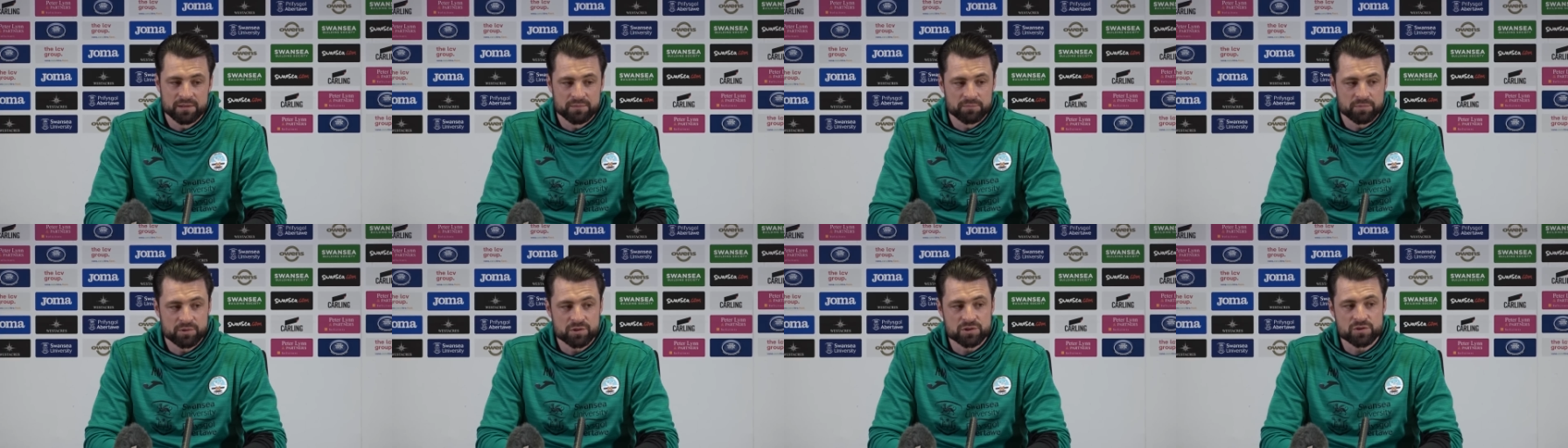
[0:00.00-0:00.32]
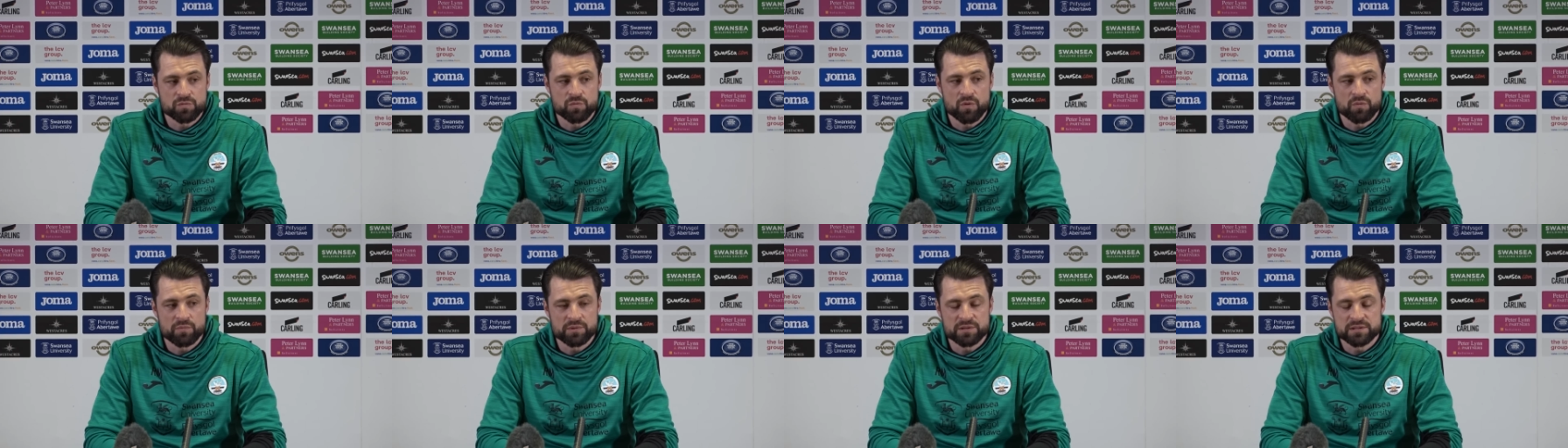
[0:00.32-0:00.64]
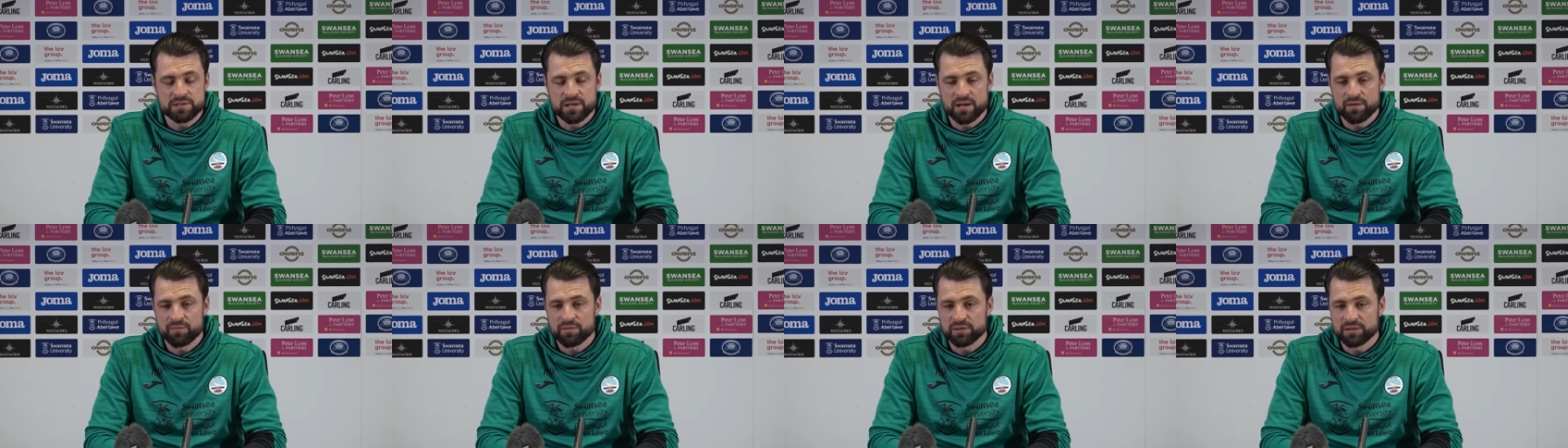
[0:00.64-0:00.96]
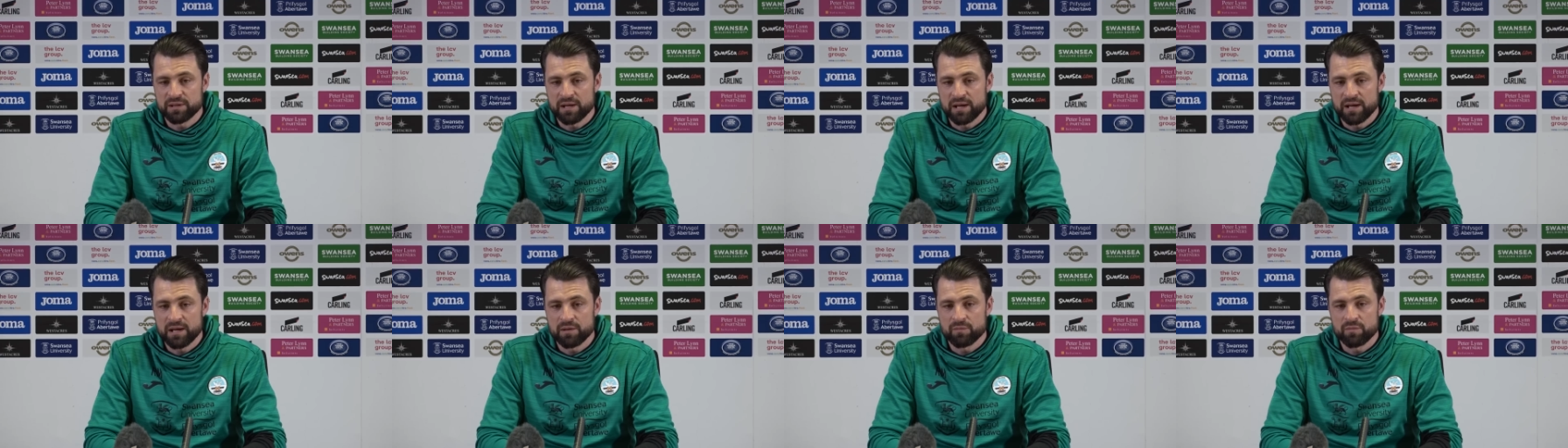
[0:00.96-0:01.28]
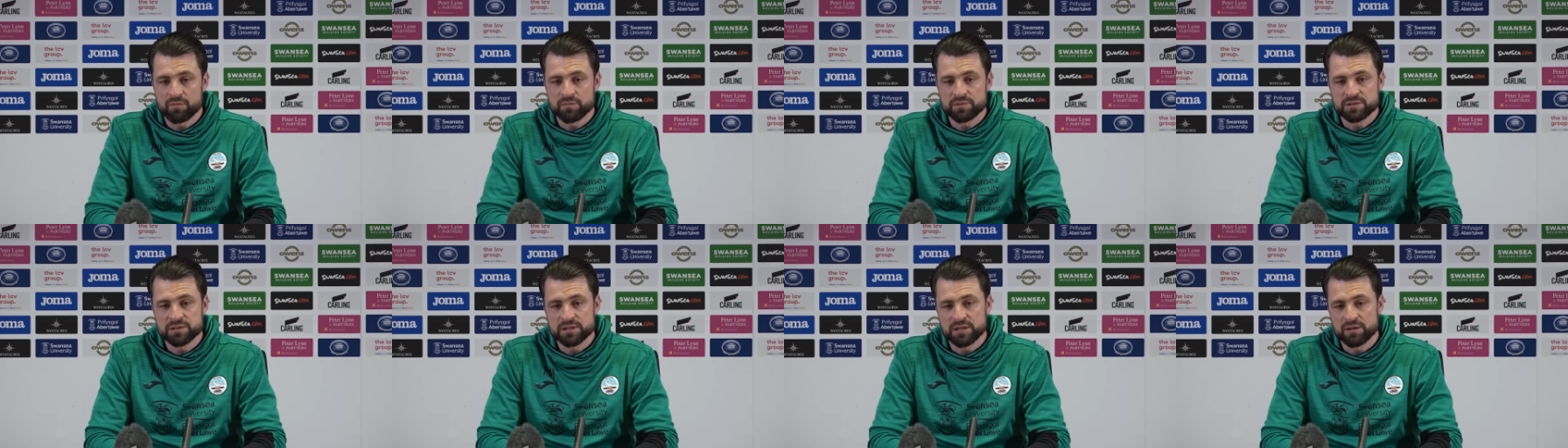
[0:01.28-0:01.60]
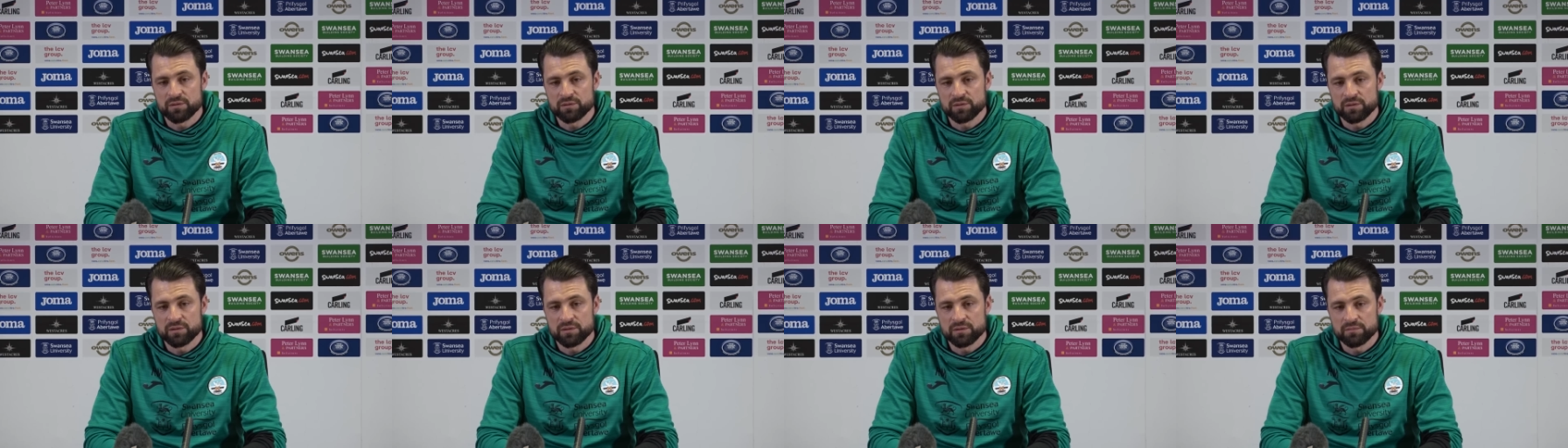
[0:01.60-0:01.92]
because of what we see every day, what we see
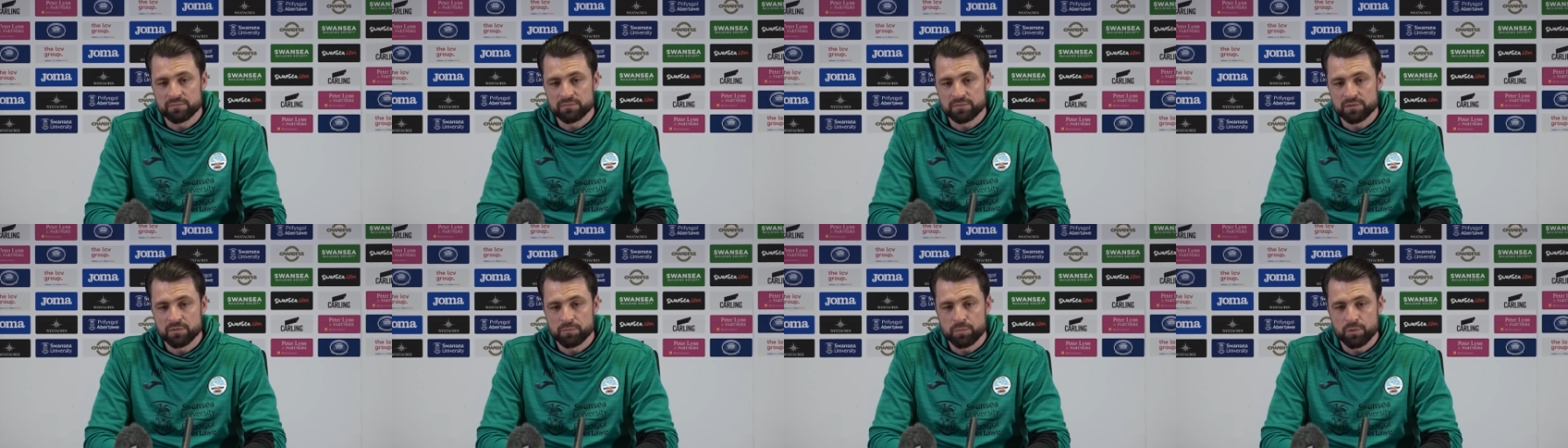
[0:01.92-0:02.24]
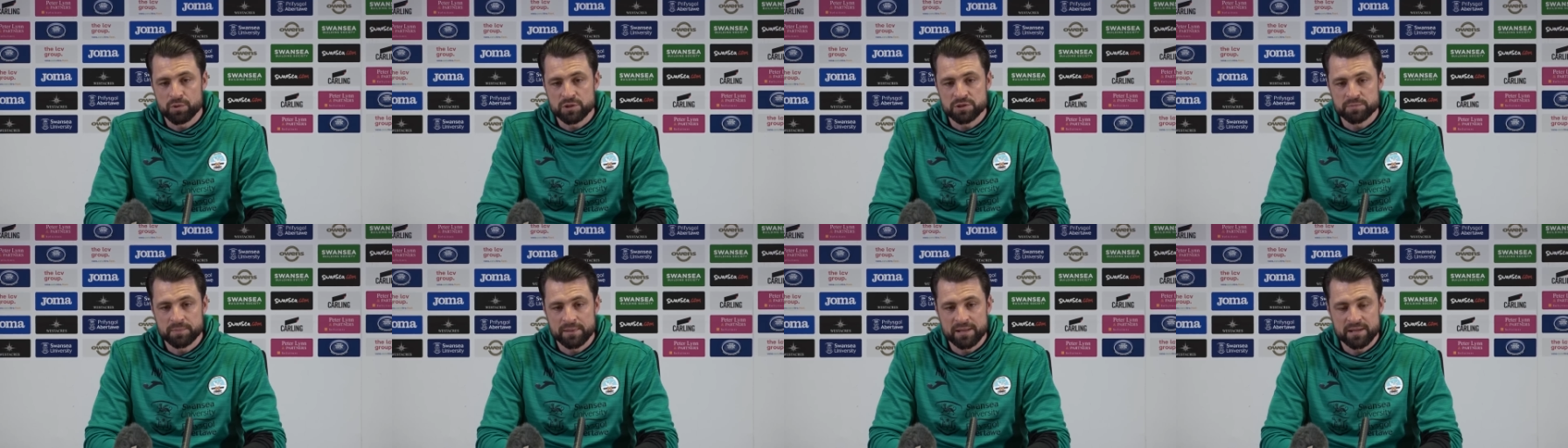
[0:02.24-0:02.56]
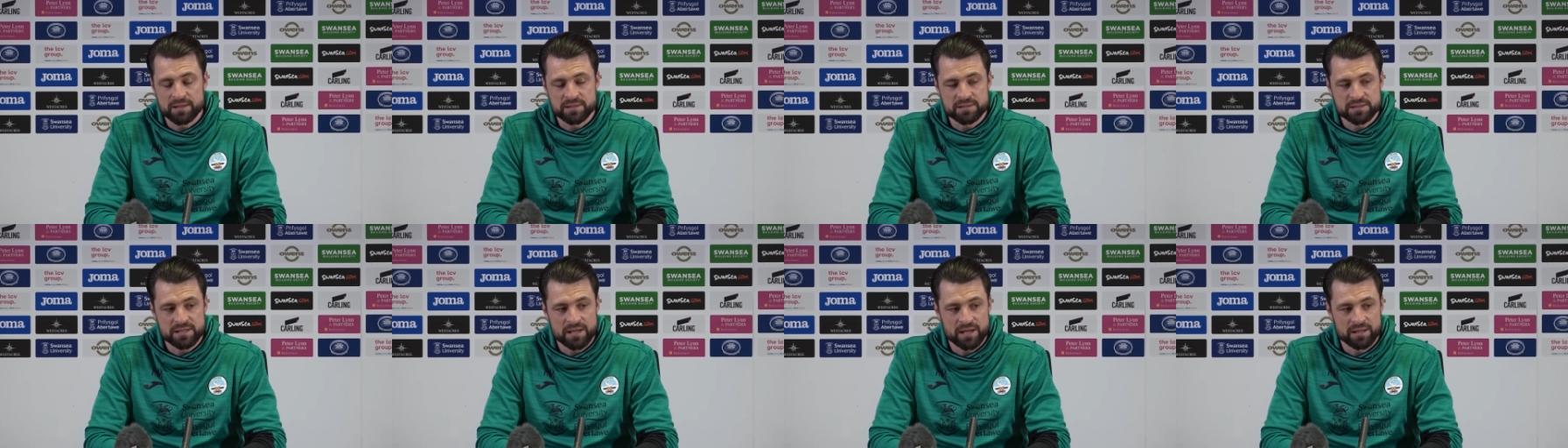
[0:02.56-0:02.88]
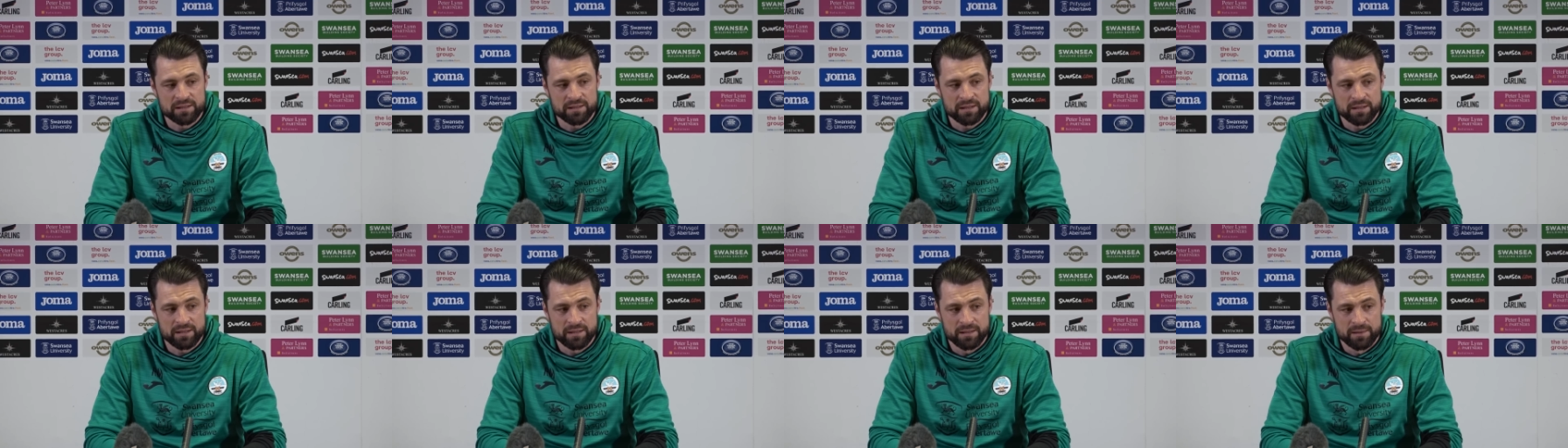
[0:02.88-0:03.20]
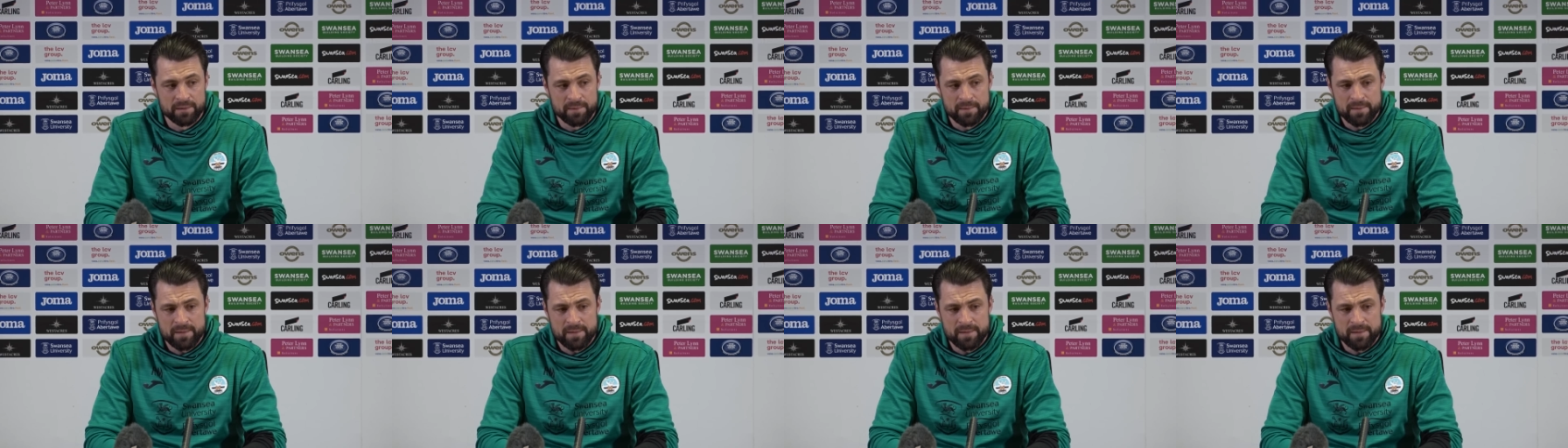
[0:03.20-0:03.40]
on a, uh, the boys' play on a Saturday,